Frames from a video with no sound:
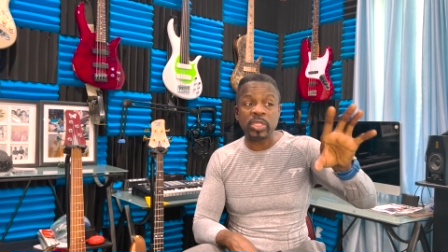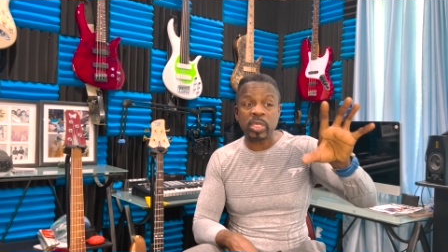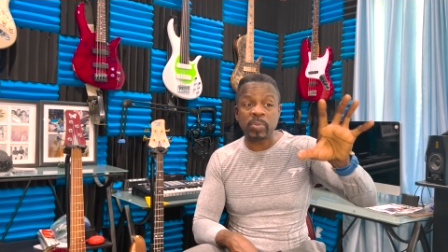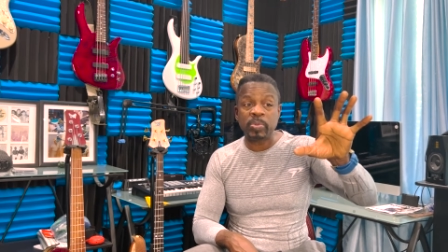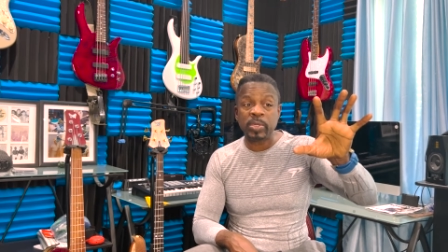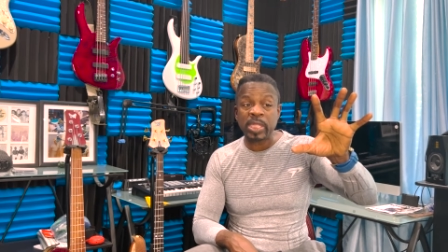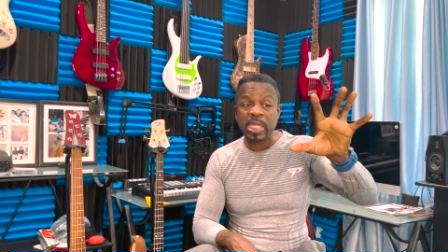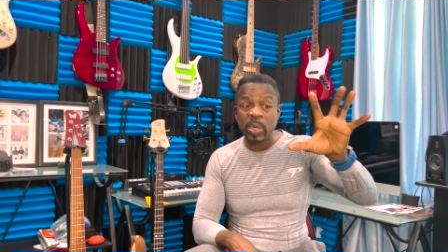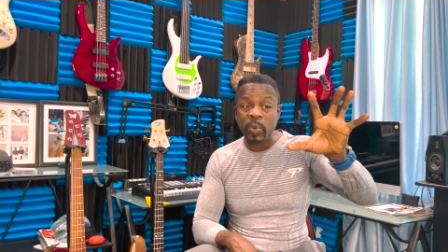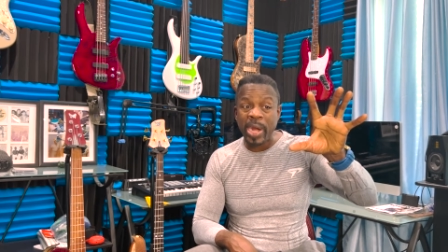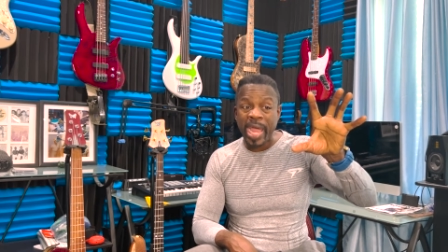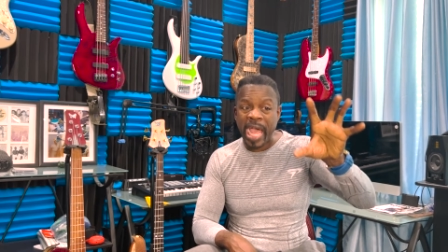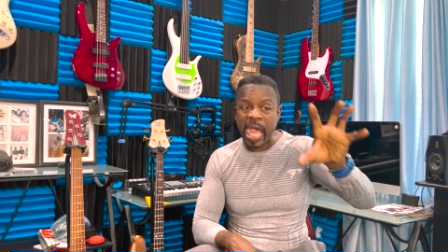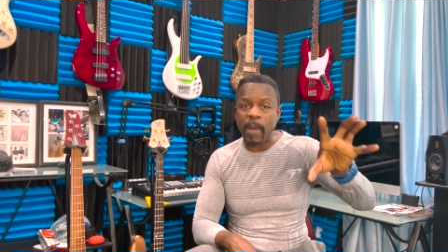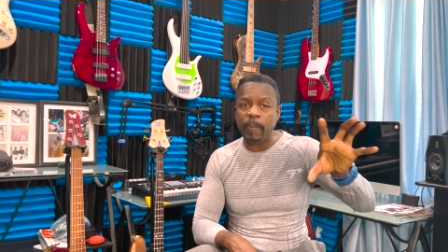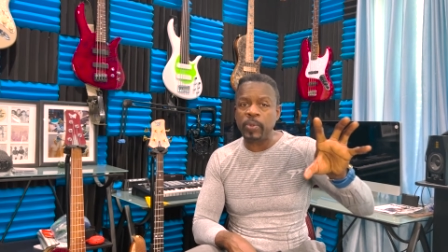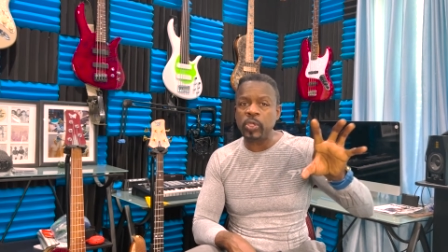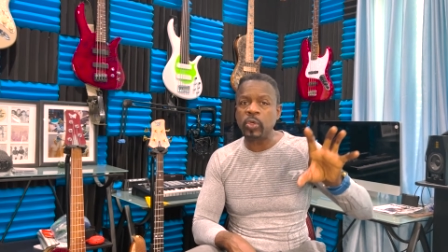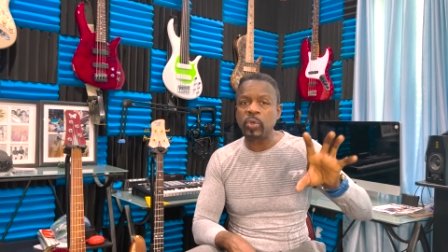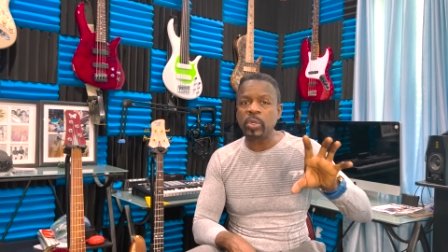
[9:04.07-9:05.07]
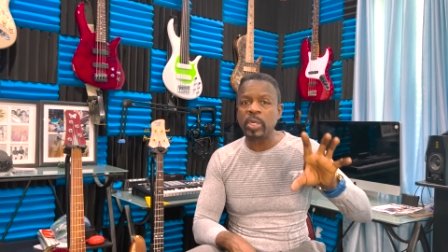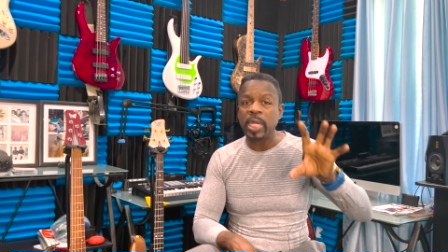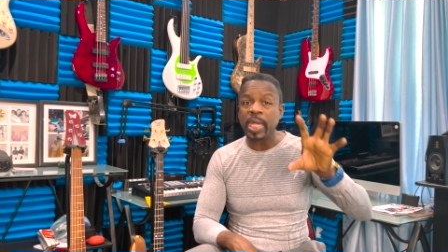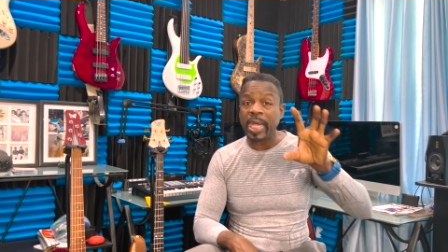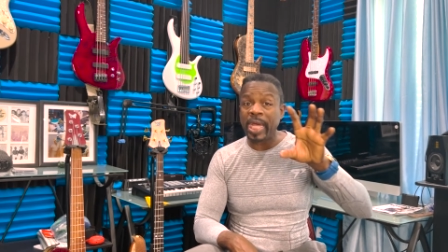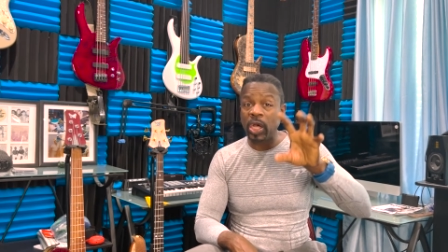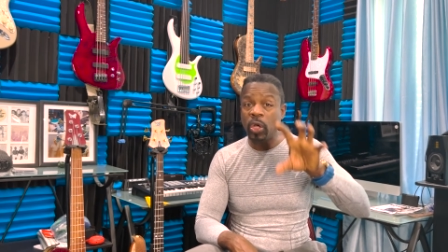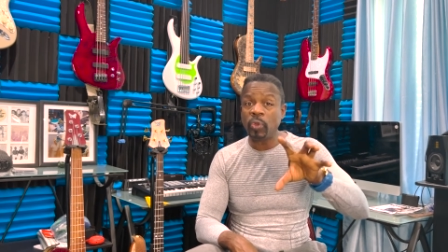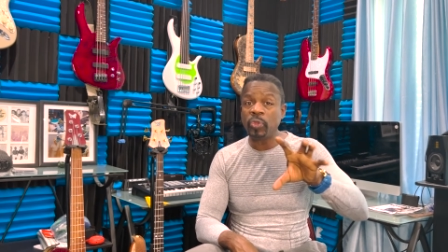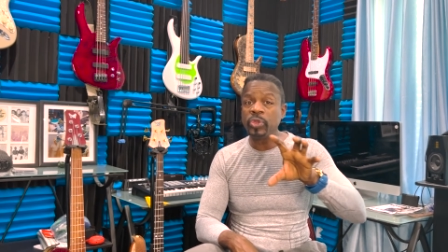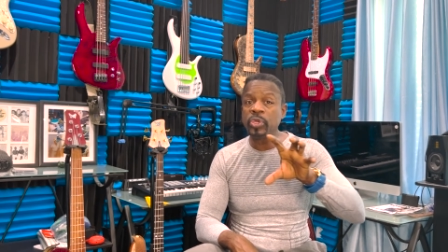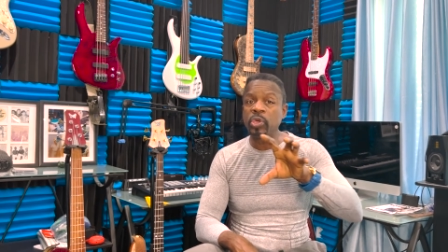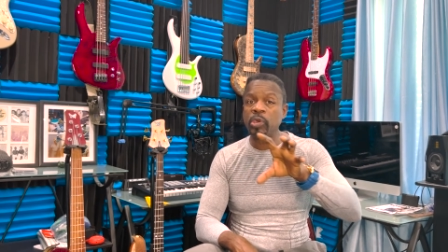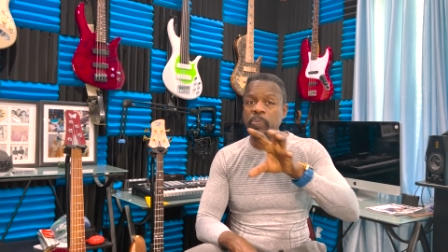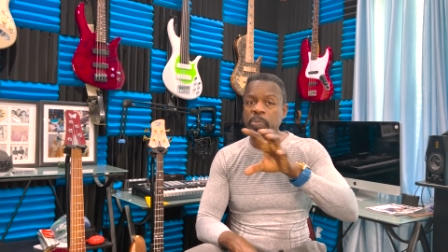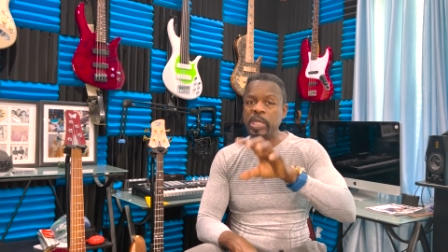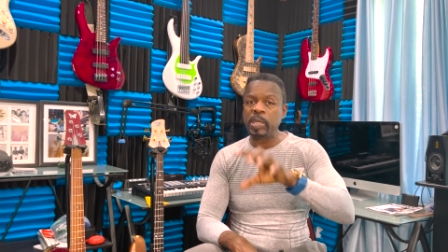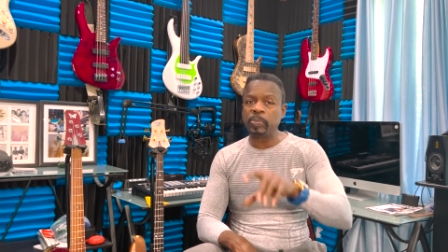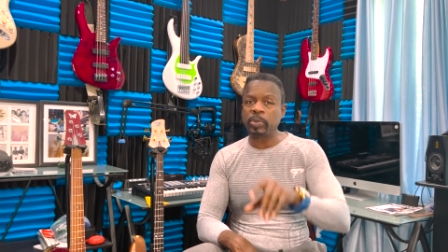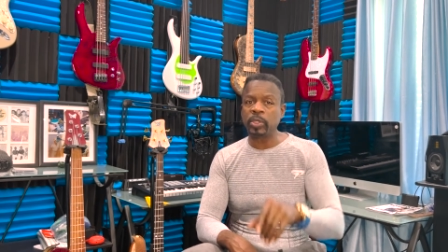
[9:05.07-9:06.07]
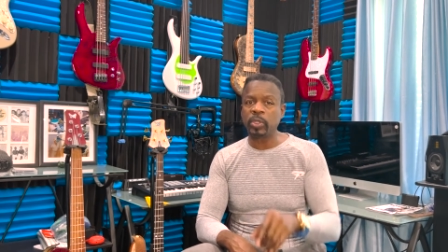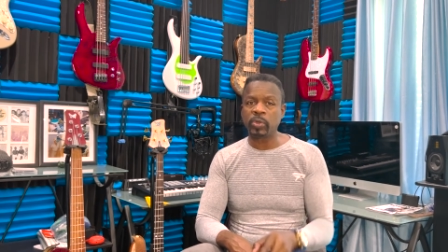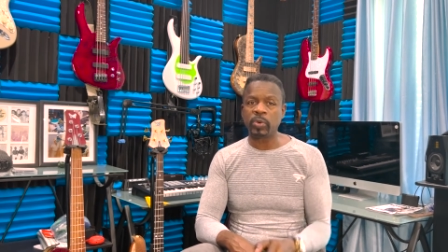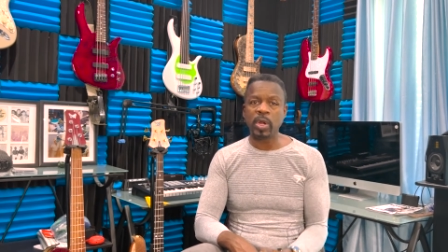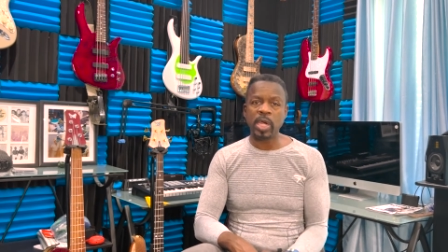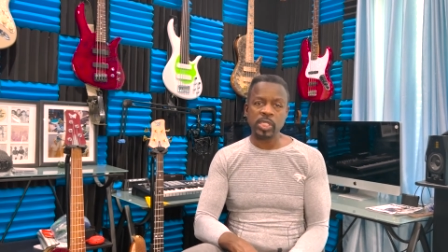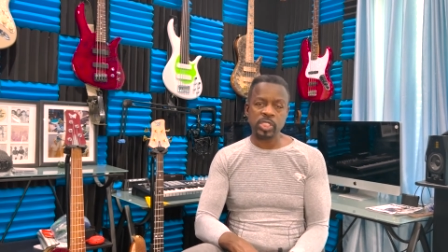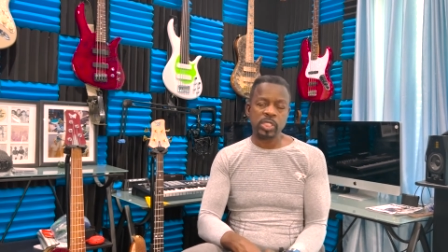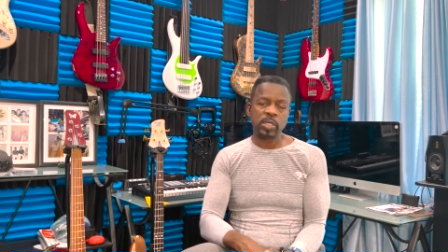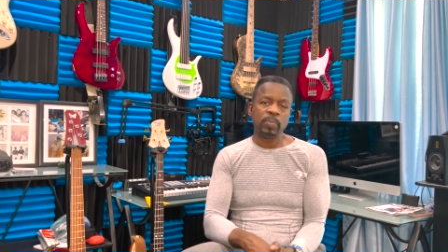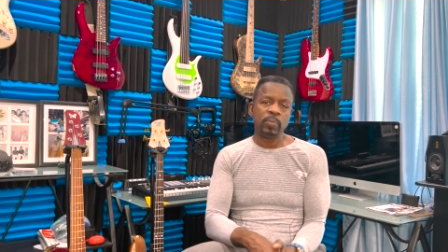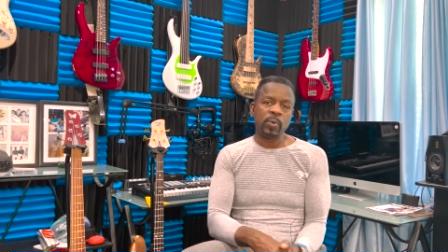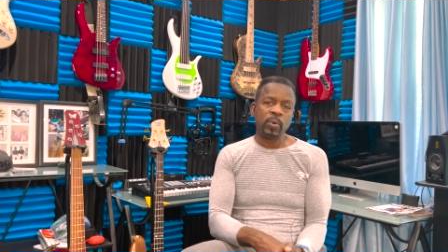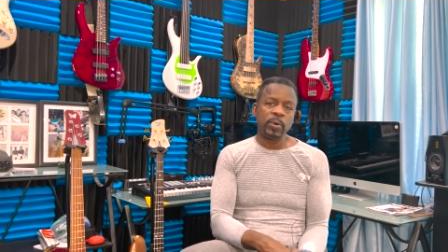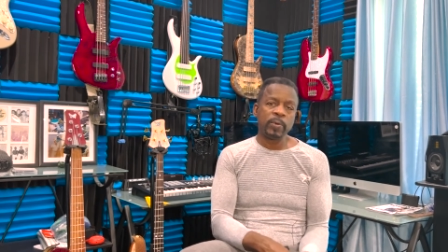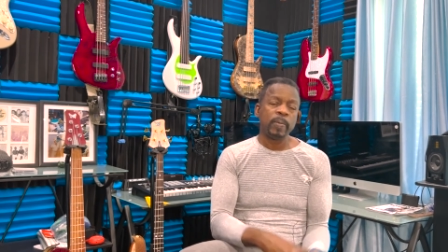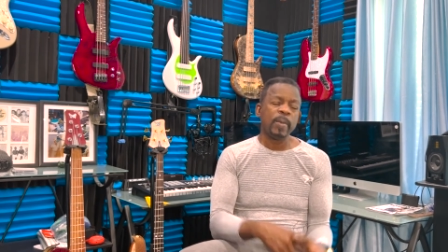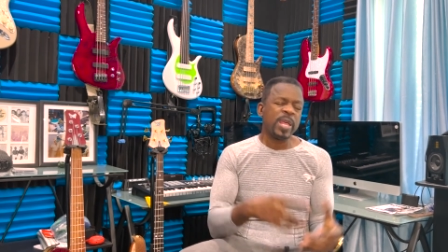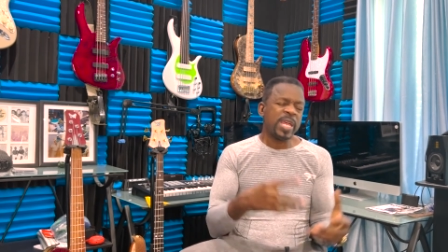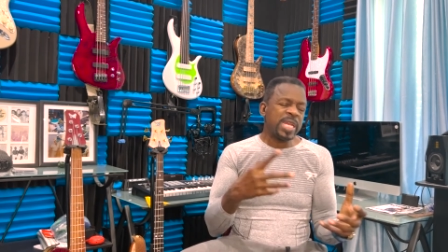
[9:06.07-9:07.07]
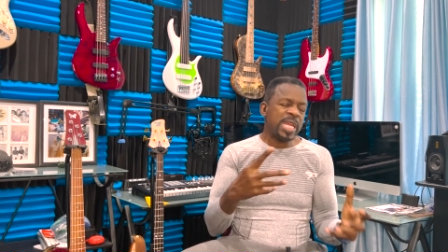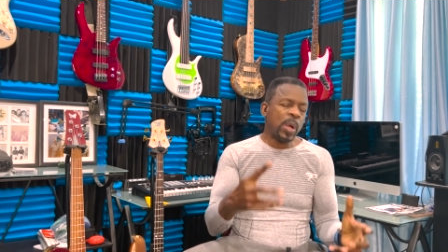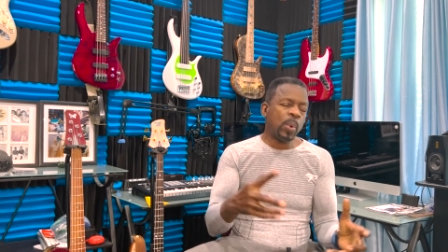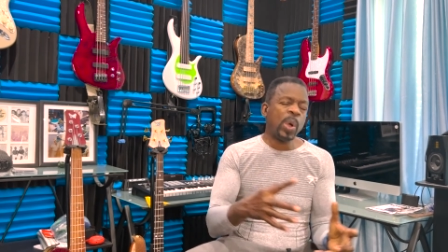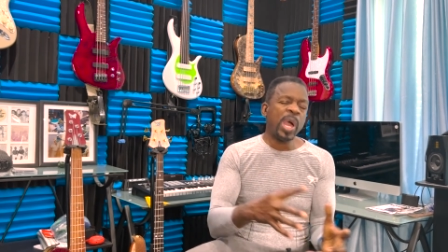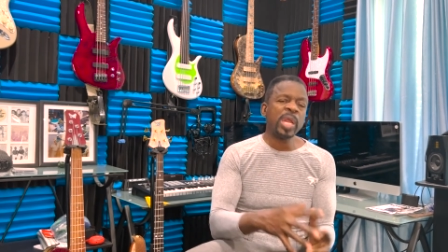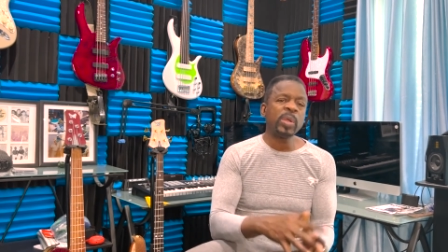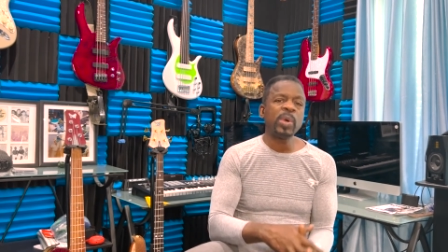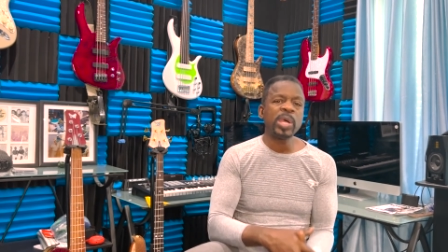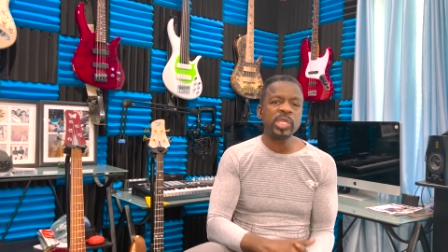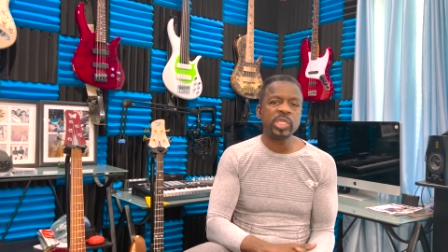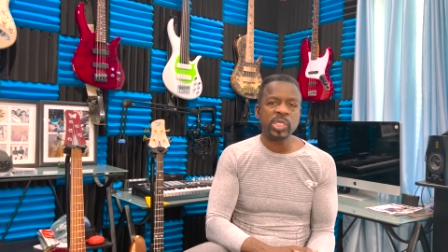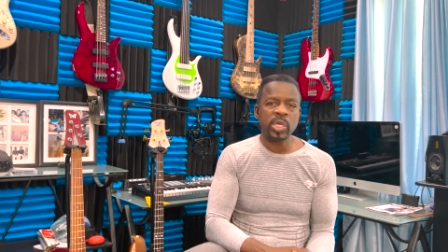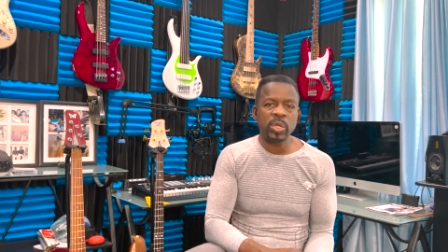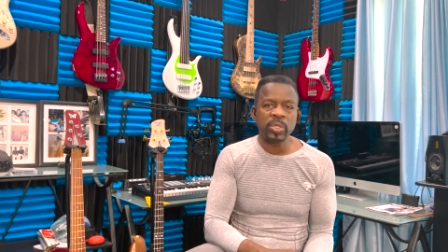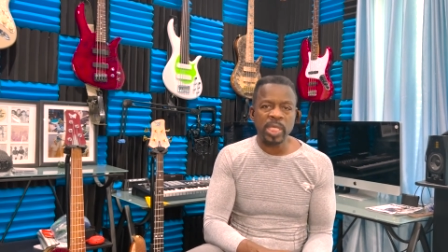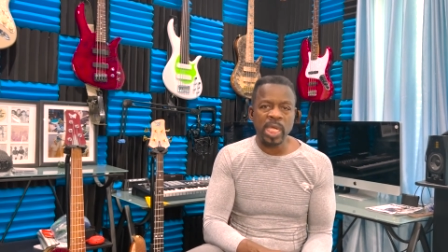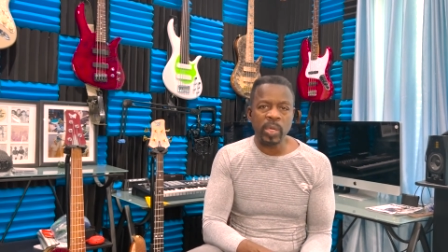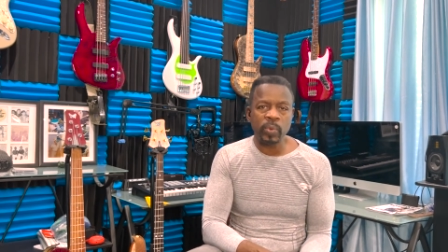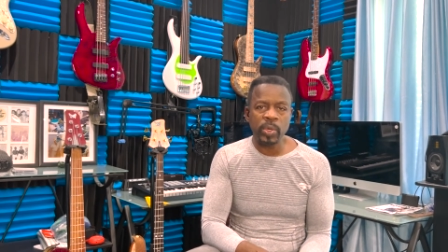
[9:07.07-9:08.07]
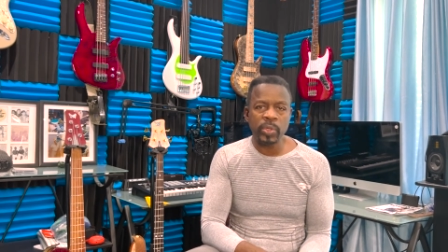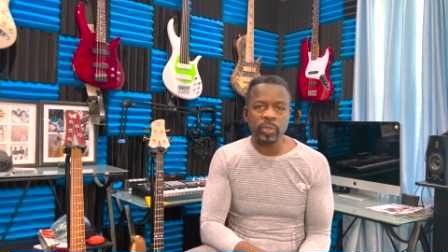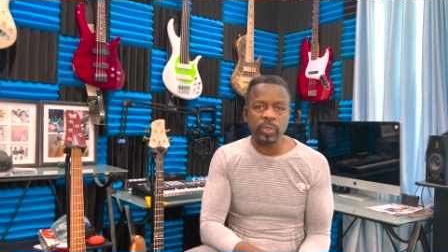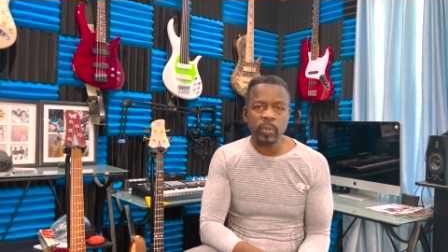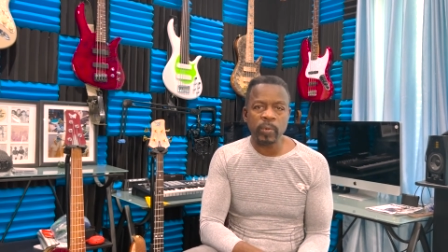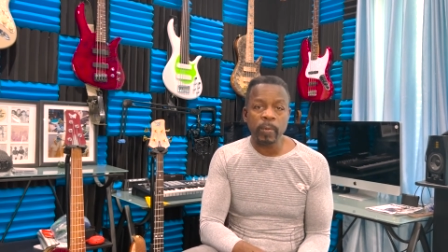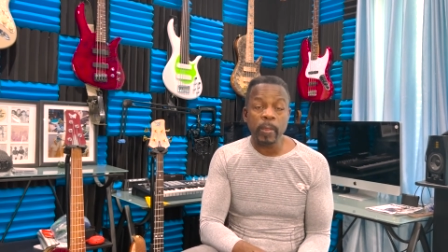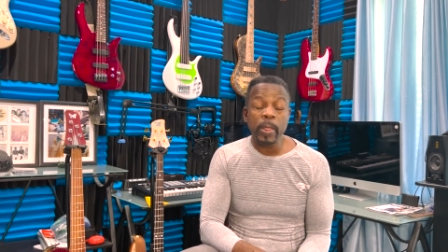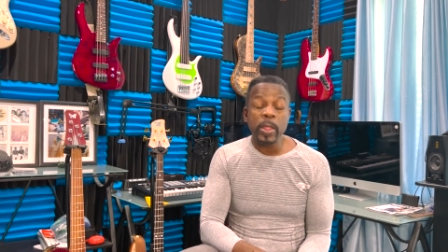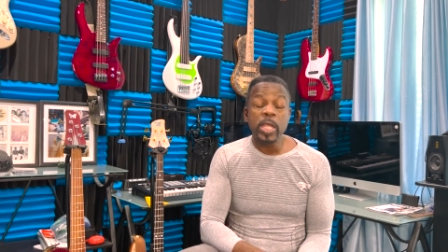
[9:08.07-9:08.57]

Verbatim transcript: to be, they were happier, healthier people across the board. Now, why do I share that with you?